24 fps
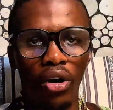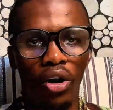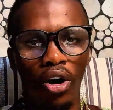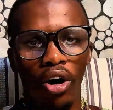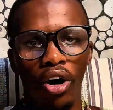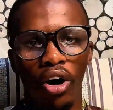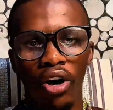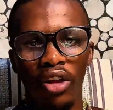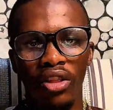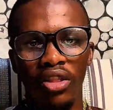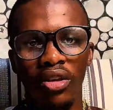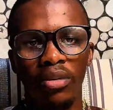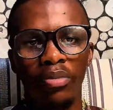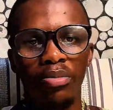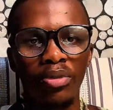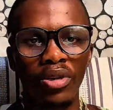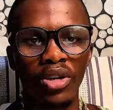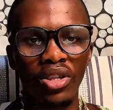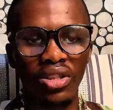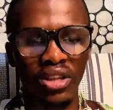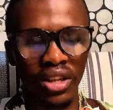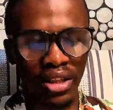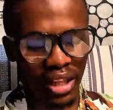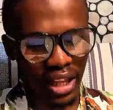on the
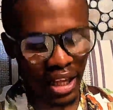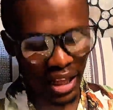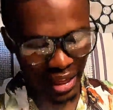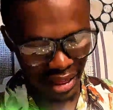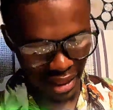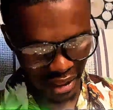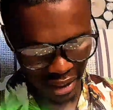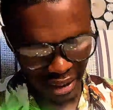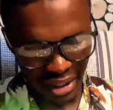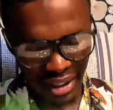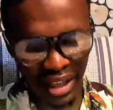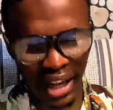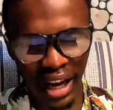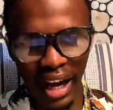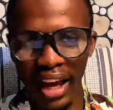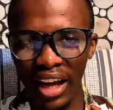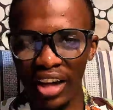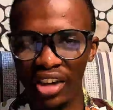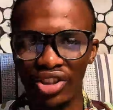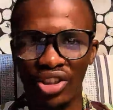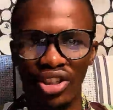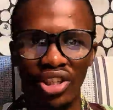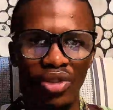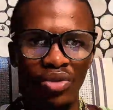person that this guy
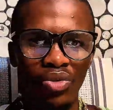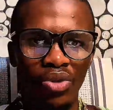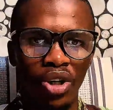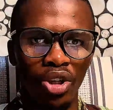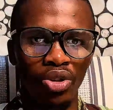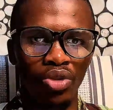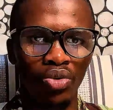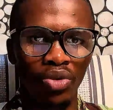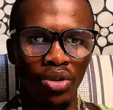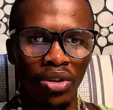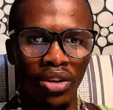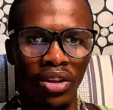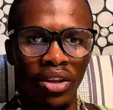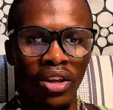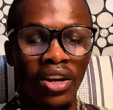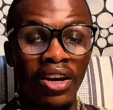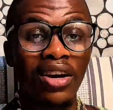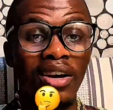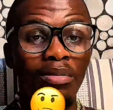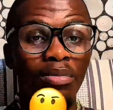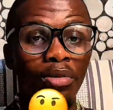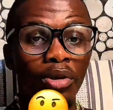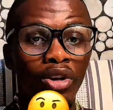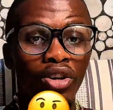actually worked with,
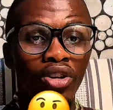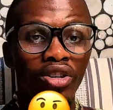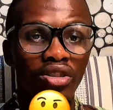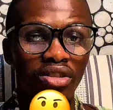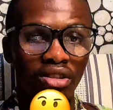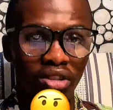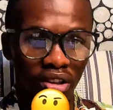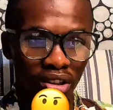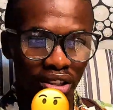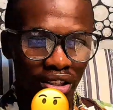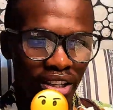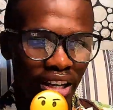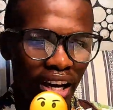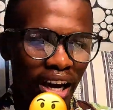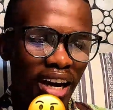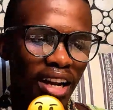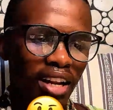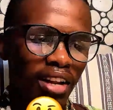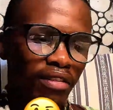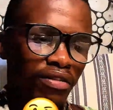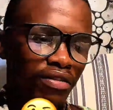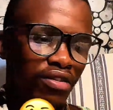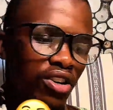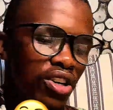because this guy
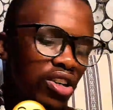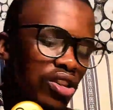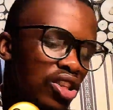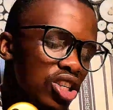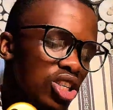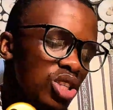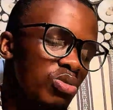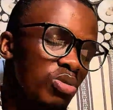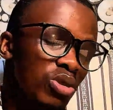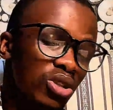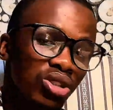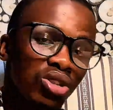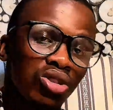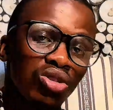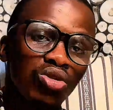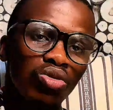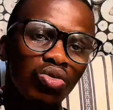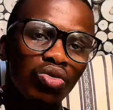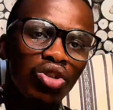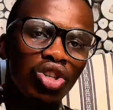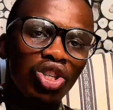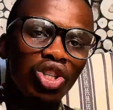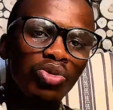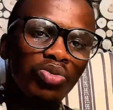referred this person
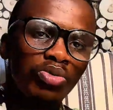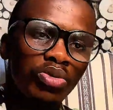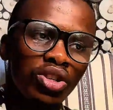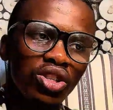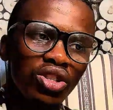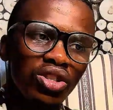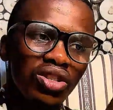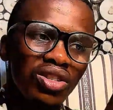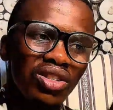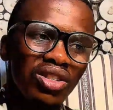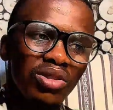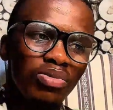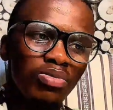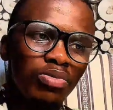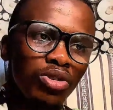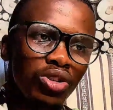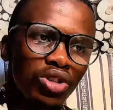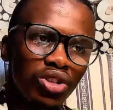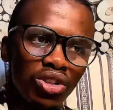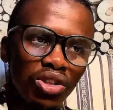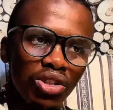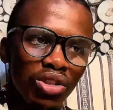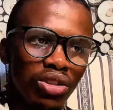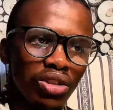to this person's
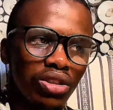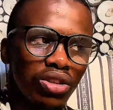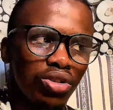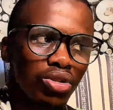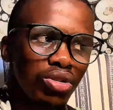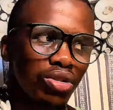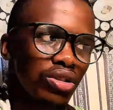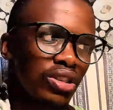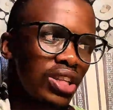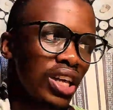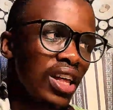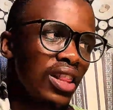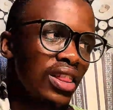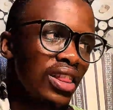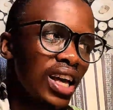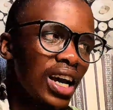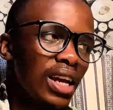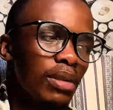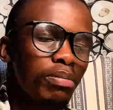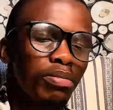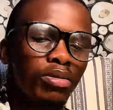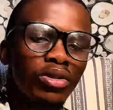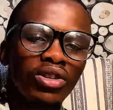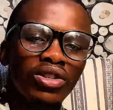person, then
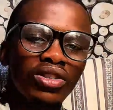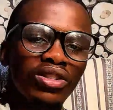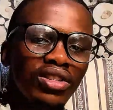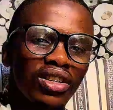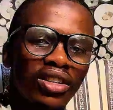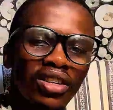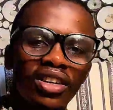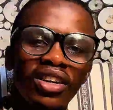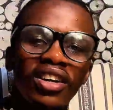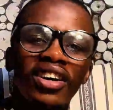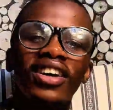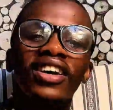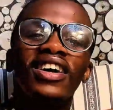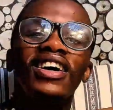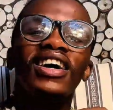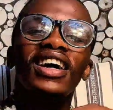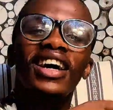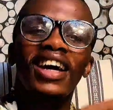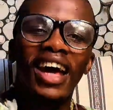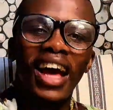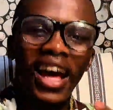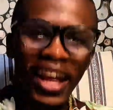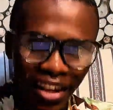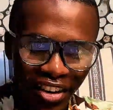that person,
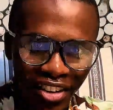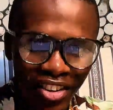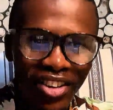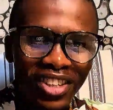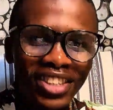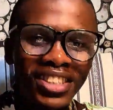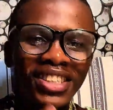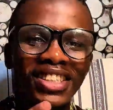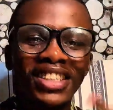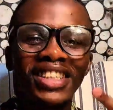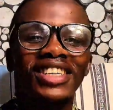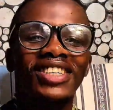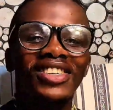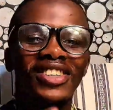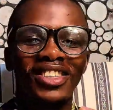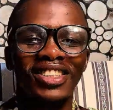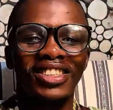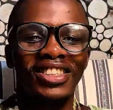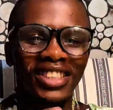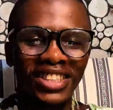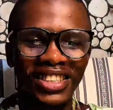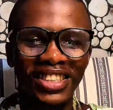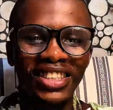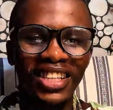and it was
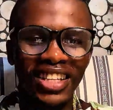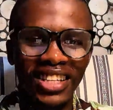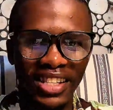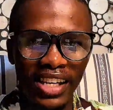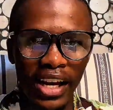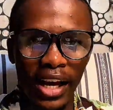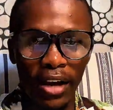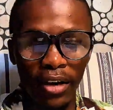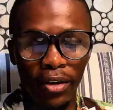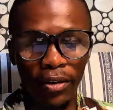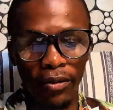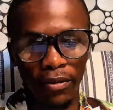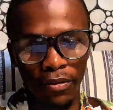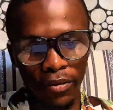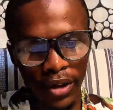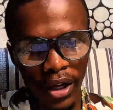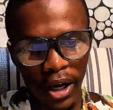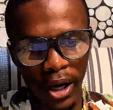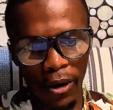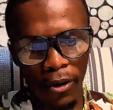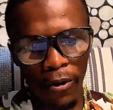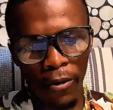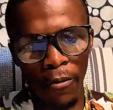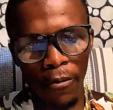just a cycle.
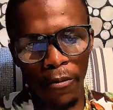Now,